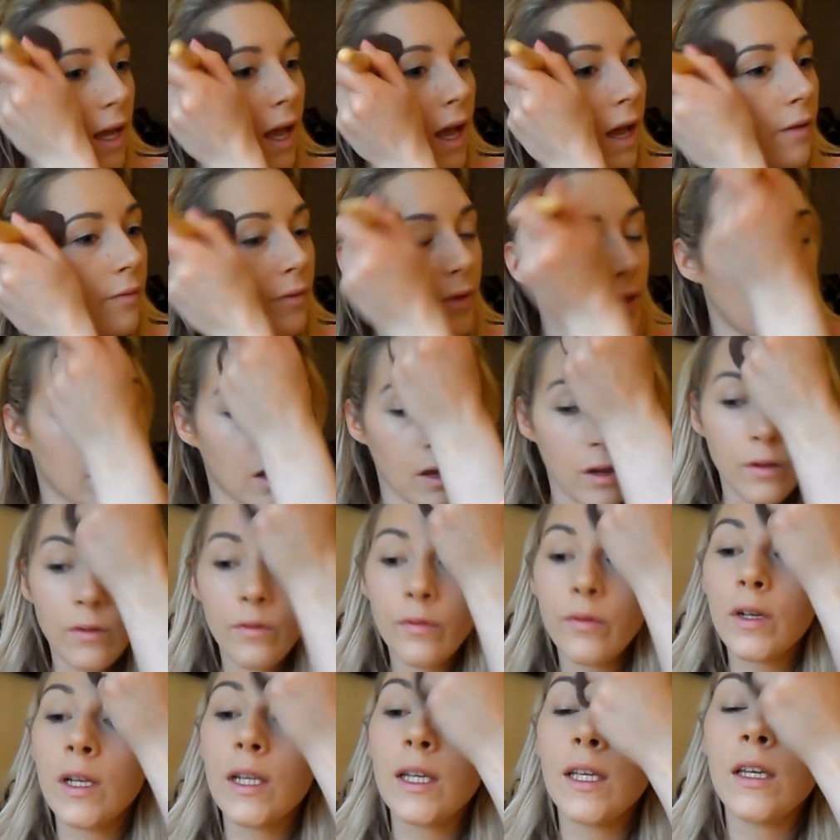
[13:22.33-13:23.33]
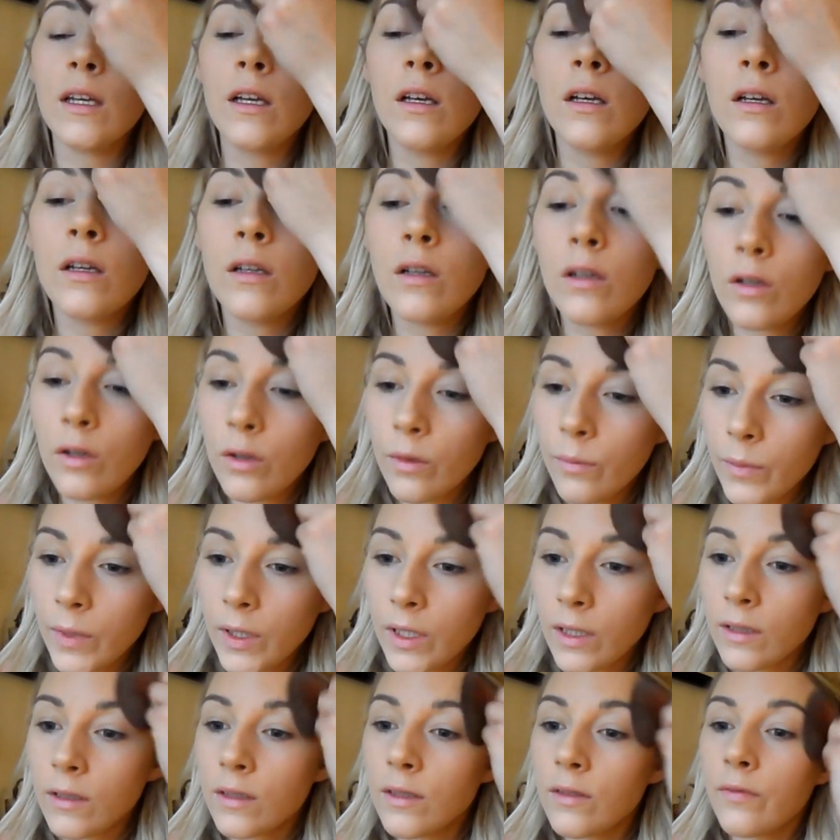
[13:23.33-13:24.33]
doesn't have an overly
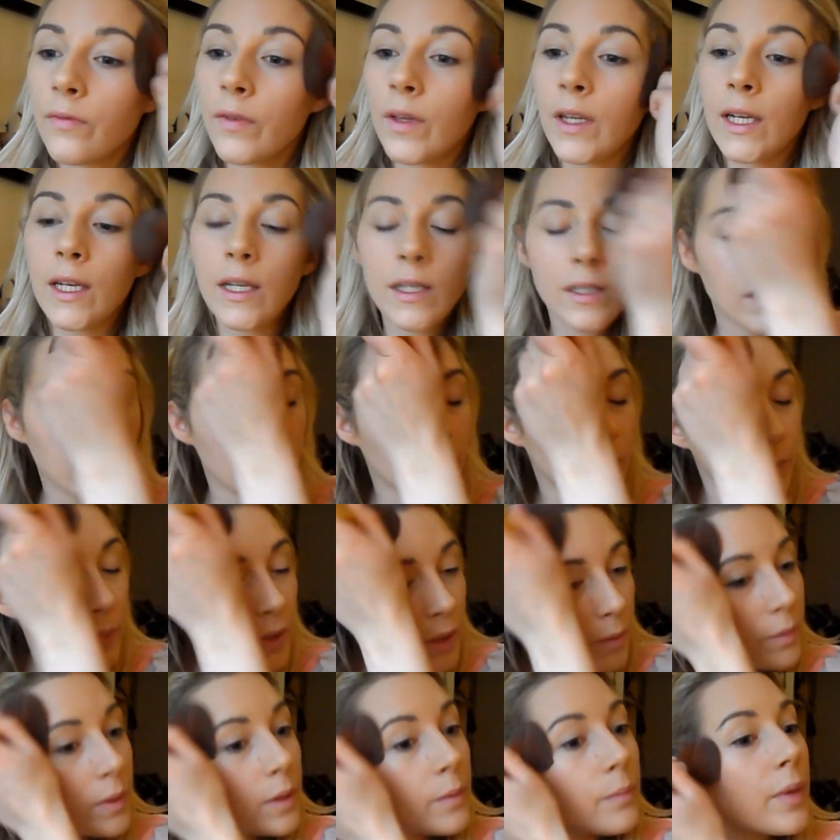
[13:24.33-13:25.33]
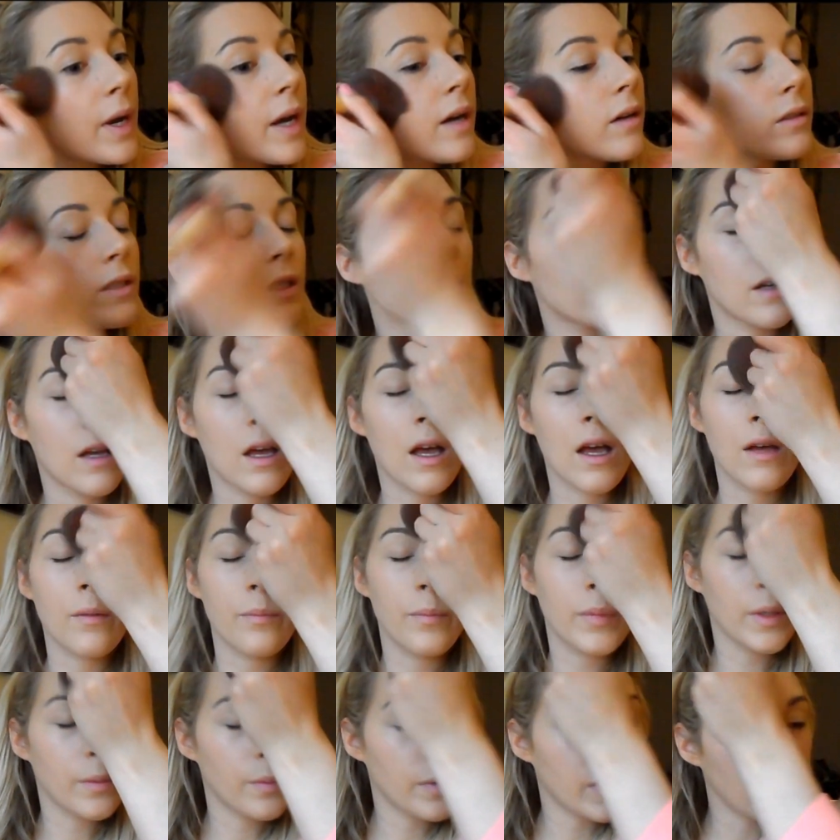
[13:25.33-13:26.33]
luminous finish, the
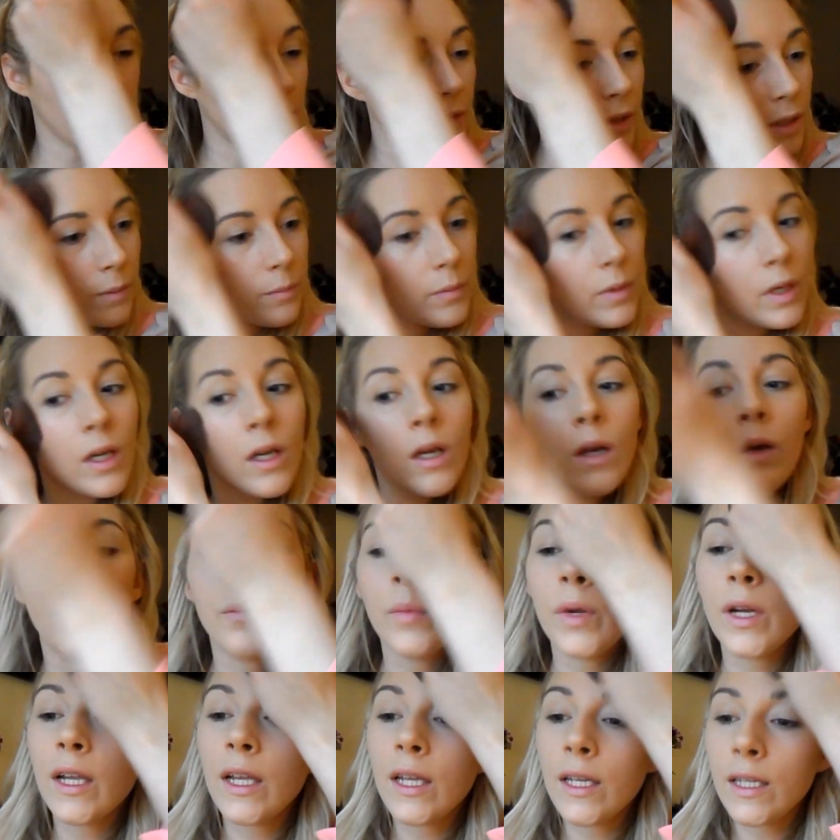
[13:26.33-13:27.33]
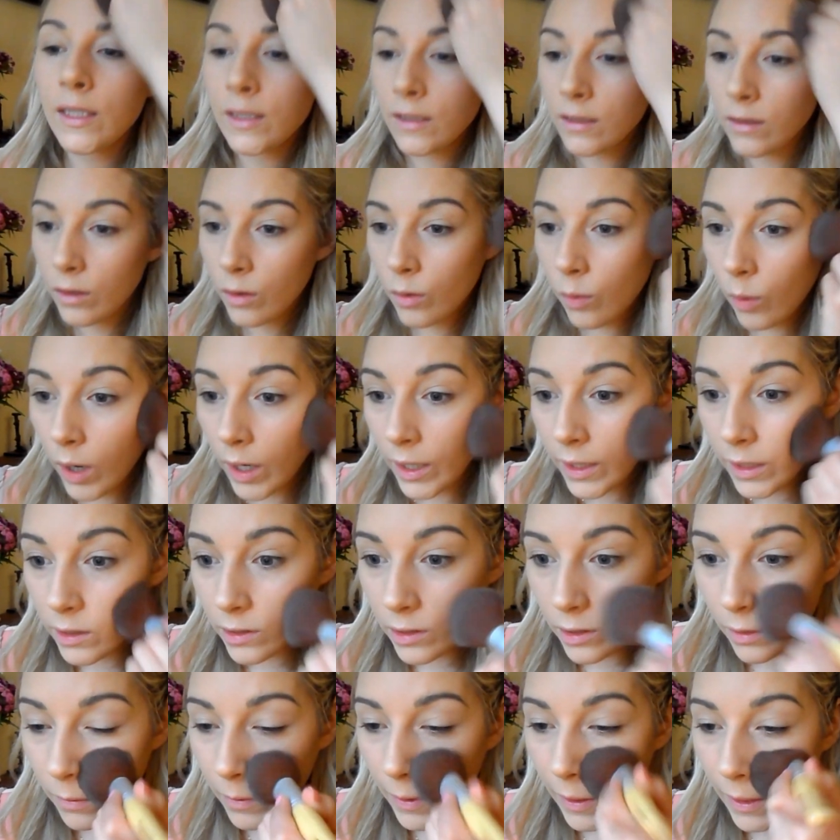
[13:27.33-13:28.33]
BB cream, but it is
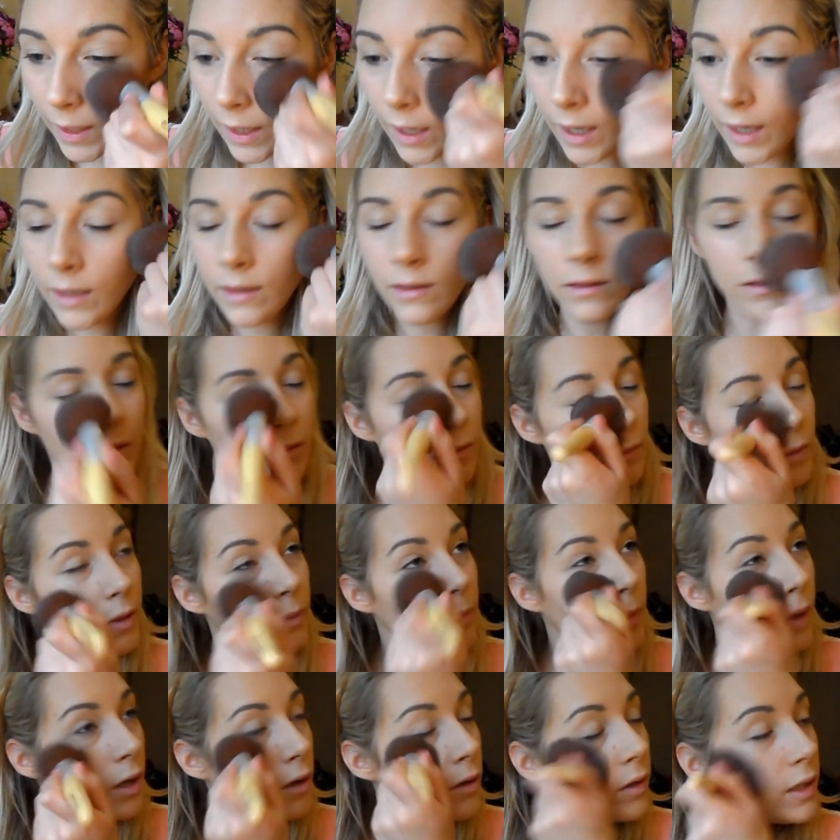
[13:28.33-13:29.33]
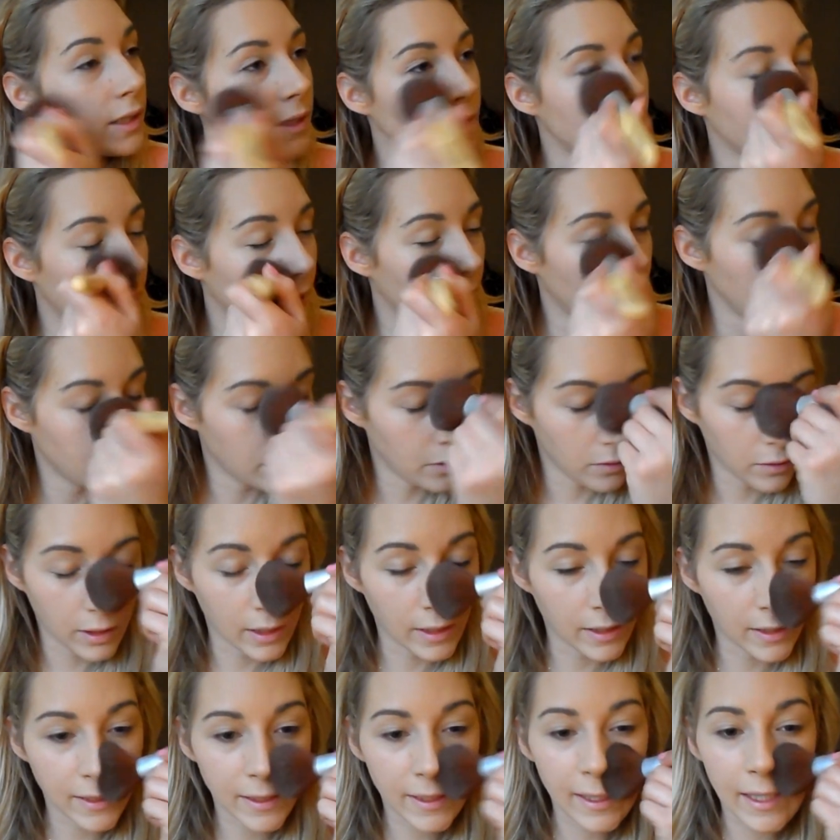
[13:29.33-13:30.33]
quite dewy, and with my oily skin I do
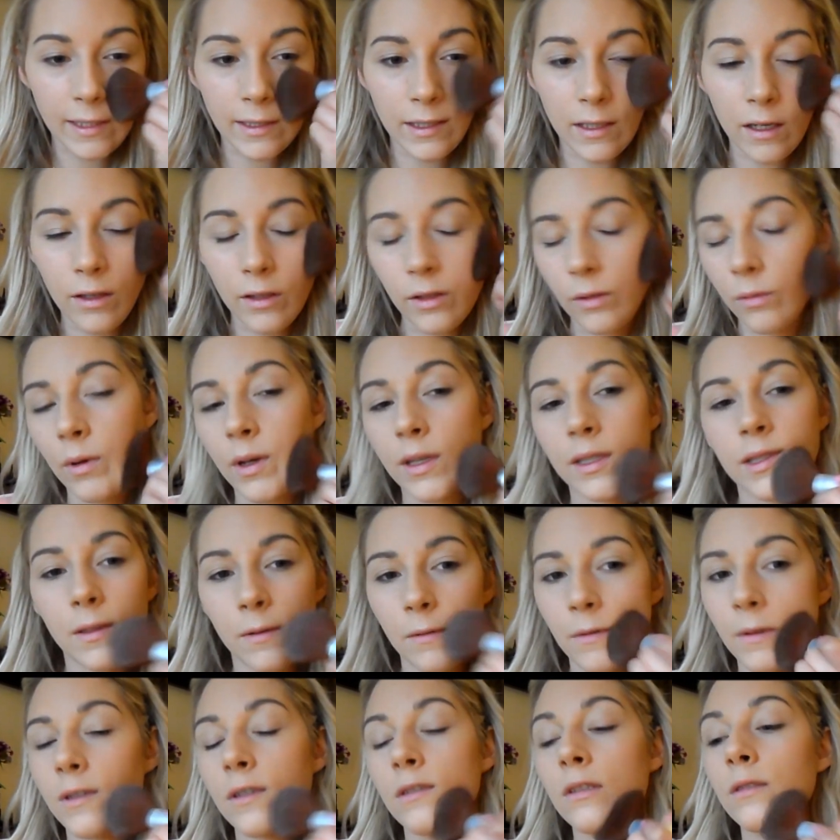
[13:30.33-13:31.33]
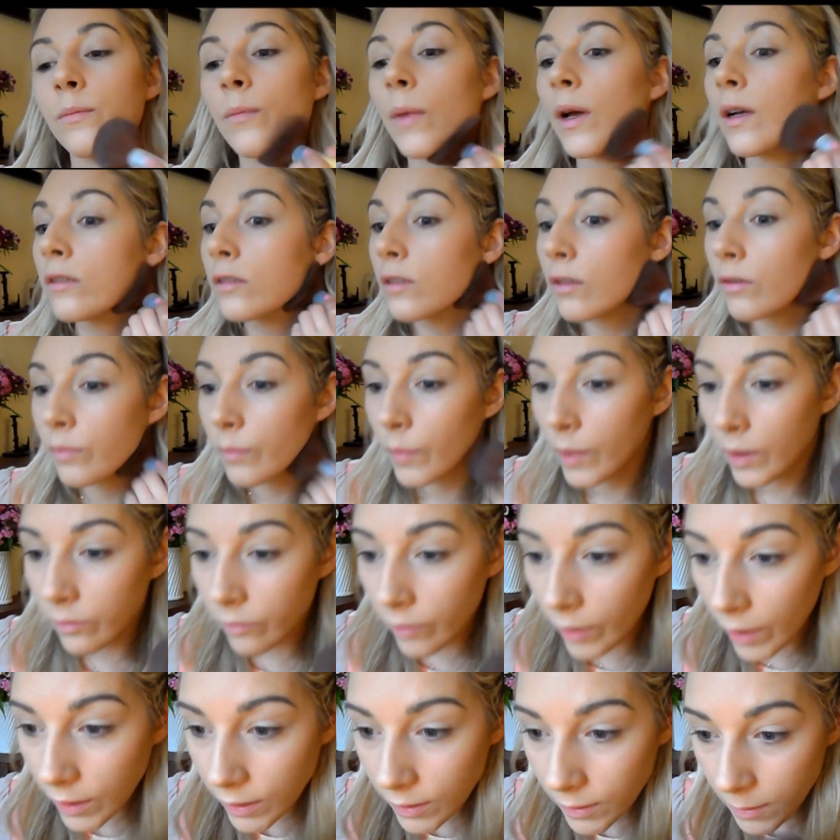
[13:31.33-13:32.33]
need to set it, otherwise it would just melt off my
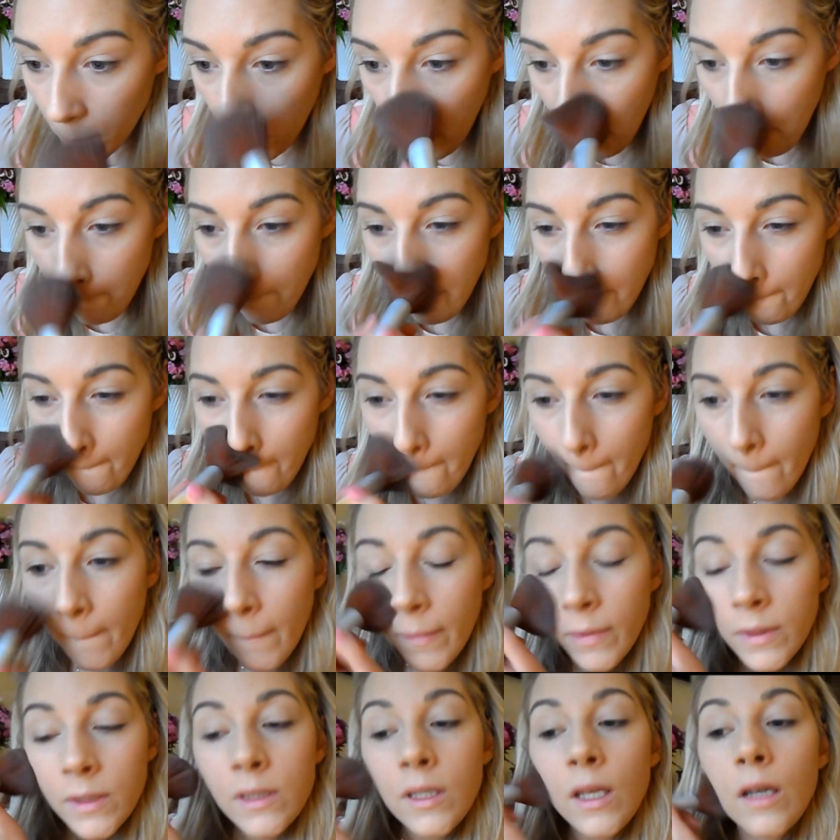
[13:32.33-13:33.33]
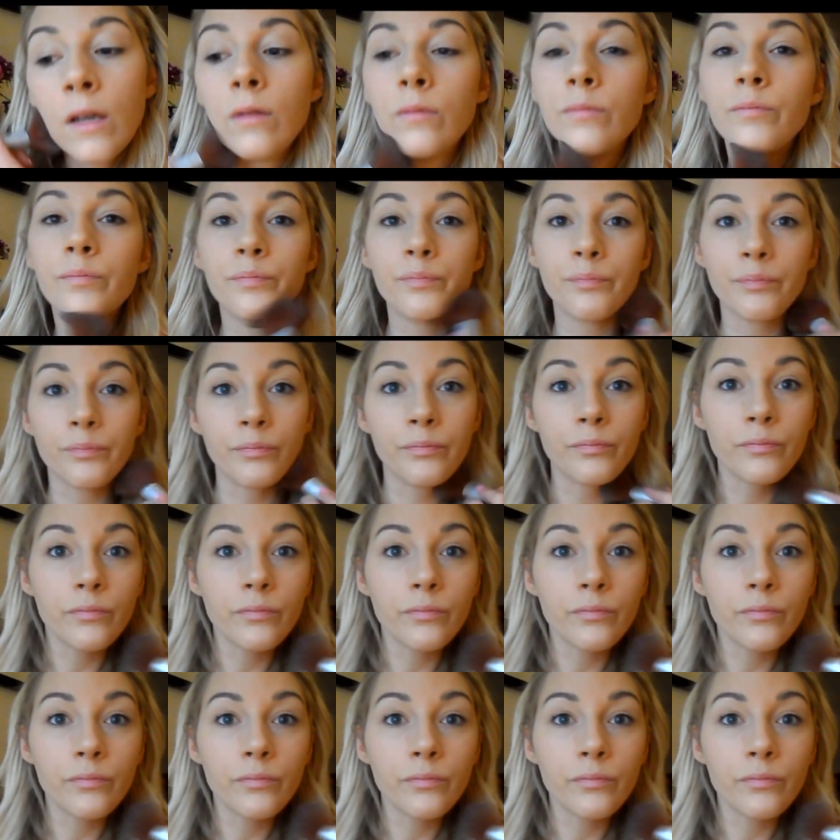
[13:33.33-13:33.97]
face. So